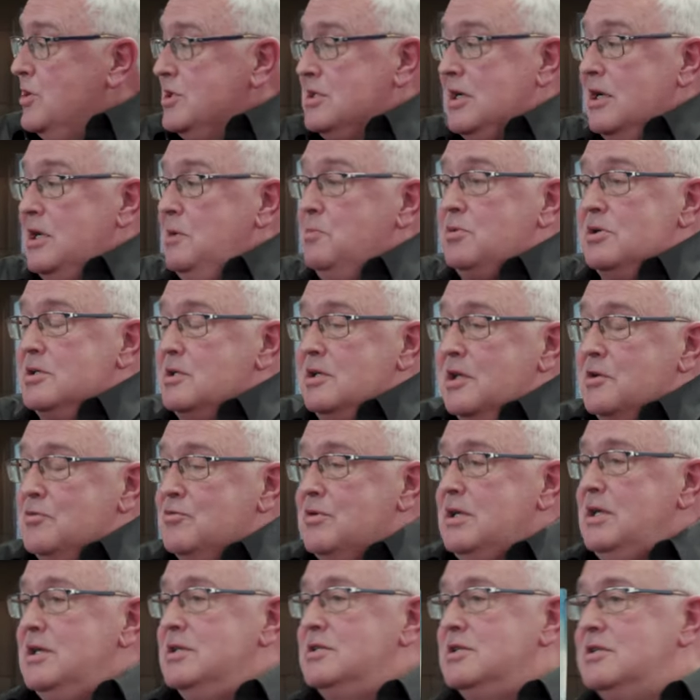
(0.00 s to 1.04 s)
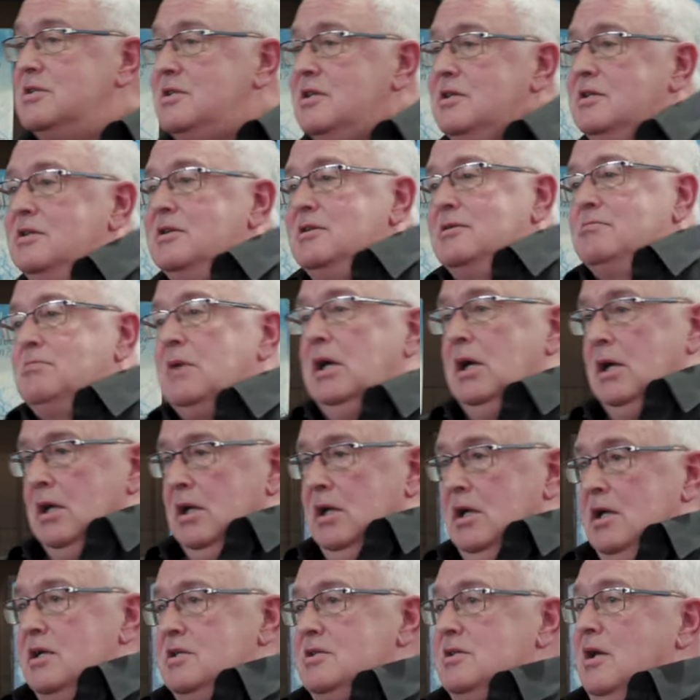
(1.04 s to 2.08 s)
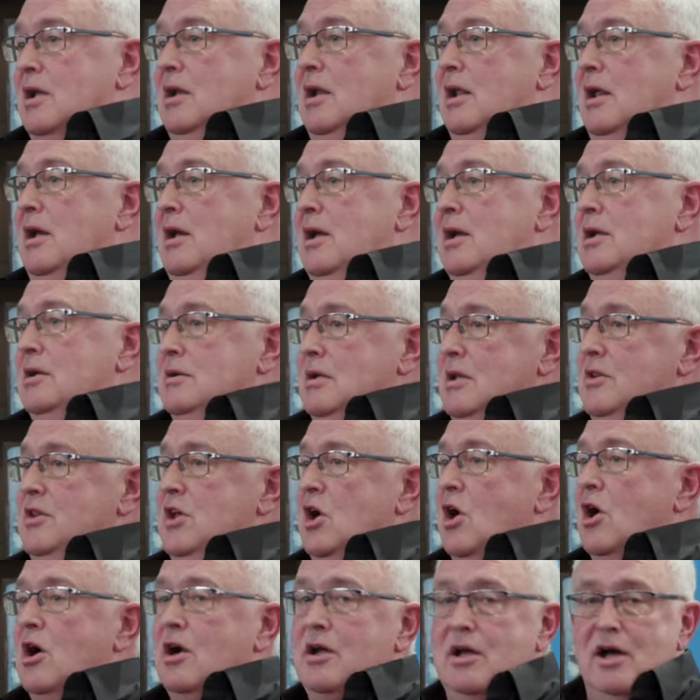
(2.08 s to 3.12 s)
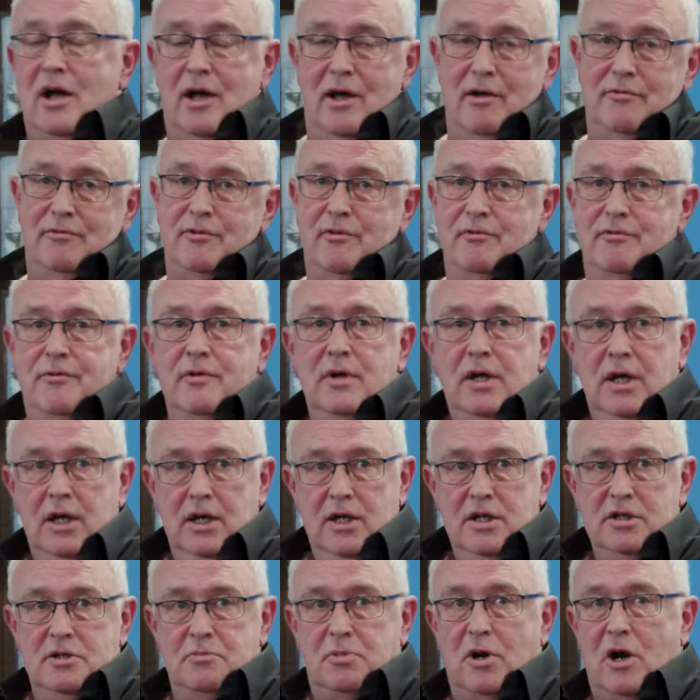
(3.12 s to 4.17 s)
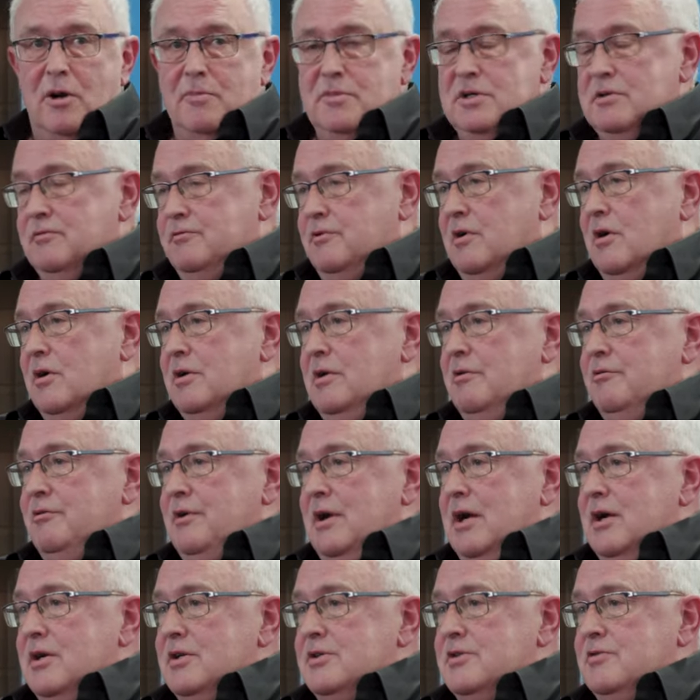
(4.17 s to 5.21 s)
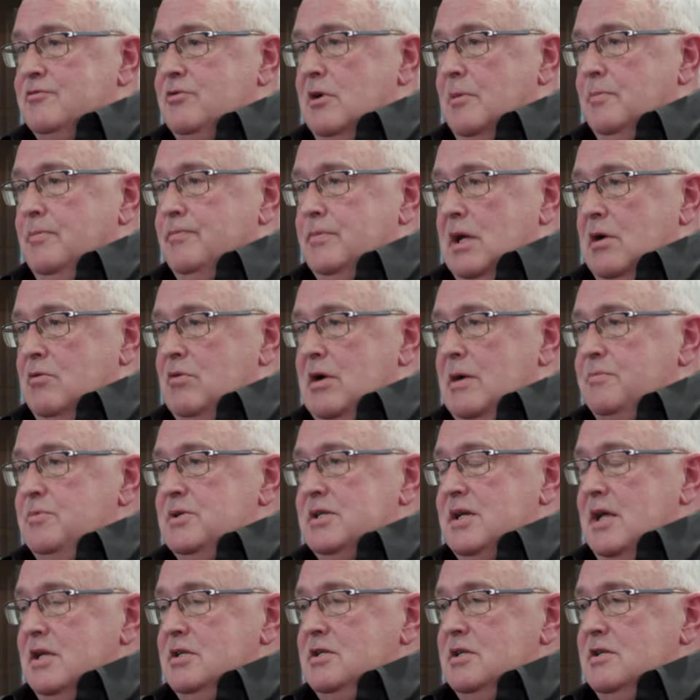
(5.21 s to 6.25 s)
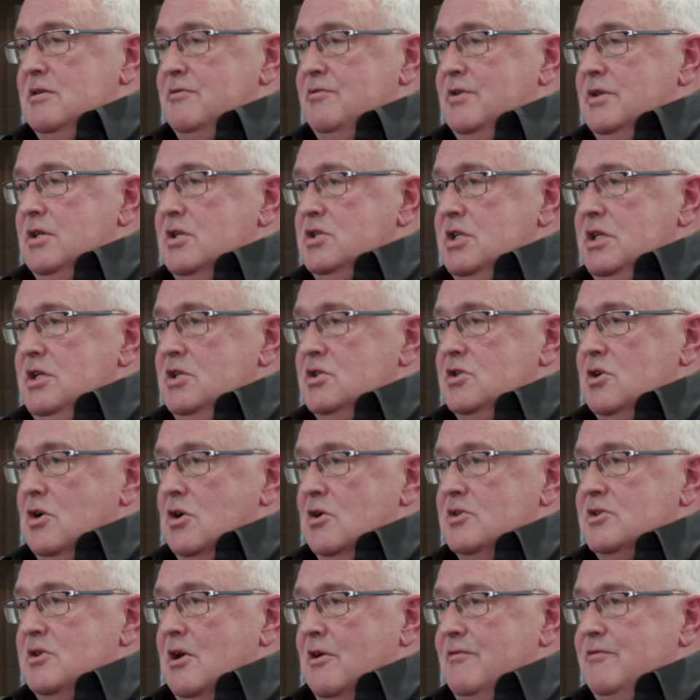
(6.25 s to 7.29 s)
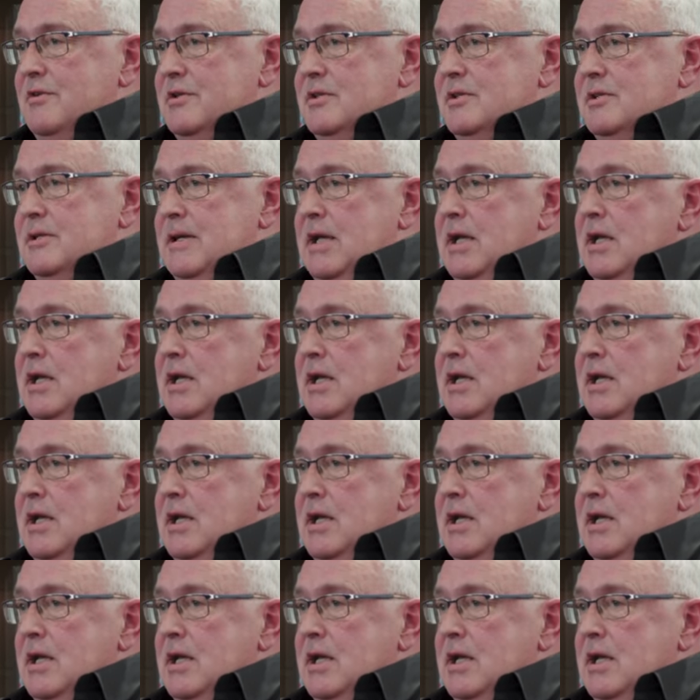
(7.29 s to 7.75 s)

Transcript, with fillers: which anybody can read. It's in the, it's online in the archive of Department of Foreign Affairs from a representative in the Taoiseach's office